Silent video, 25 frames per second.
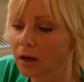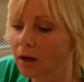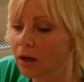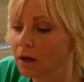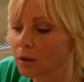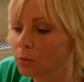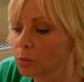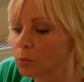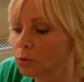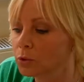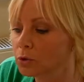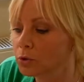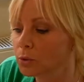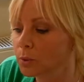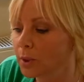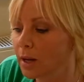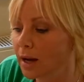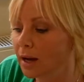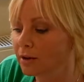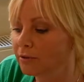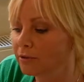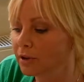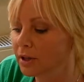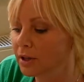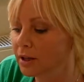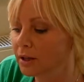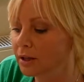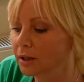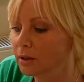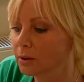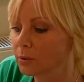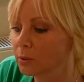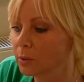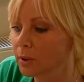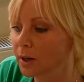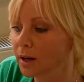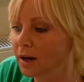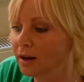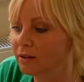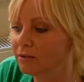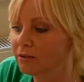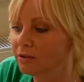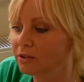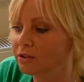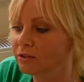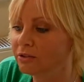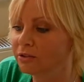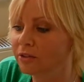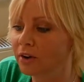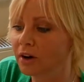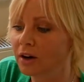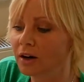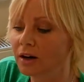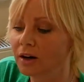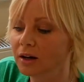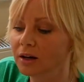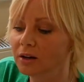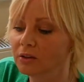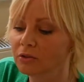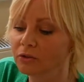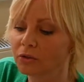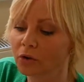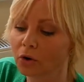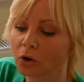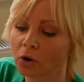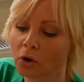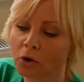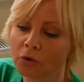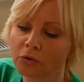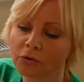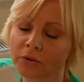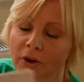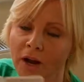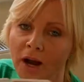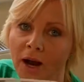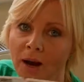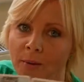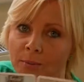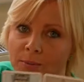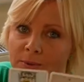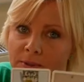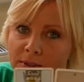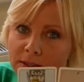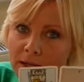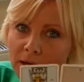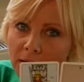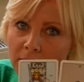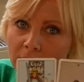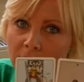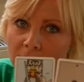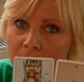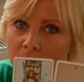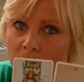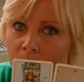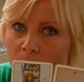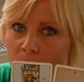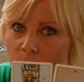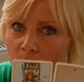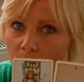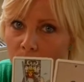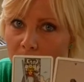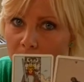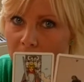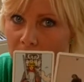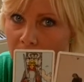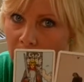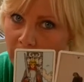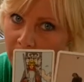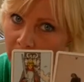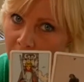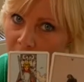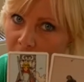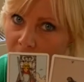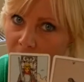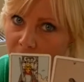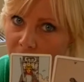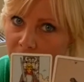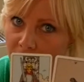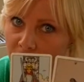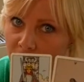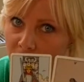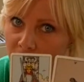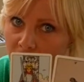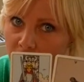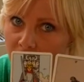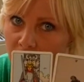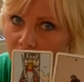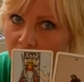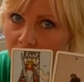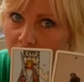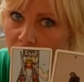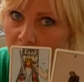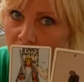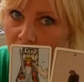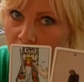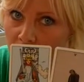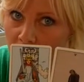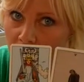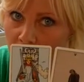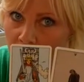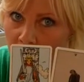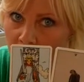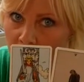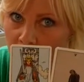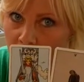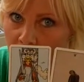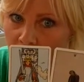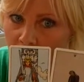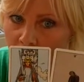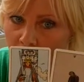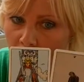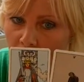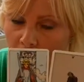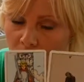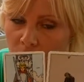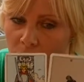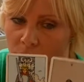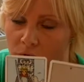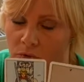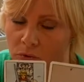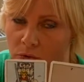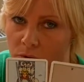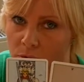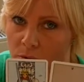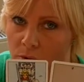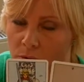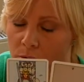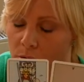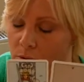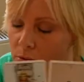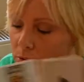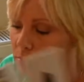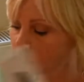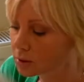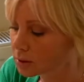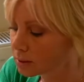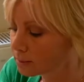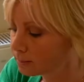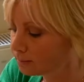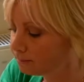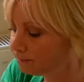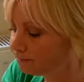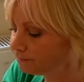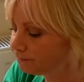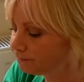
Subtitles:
And what do we have here? We have the 5 of Cups and we have King of Swords.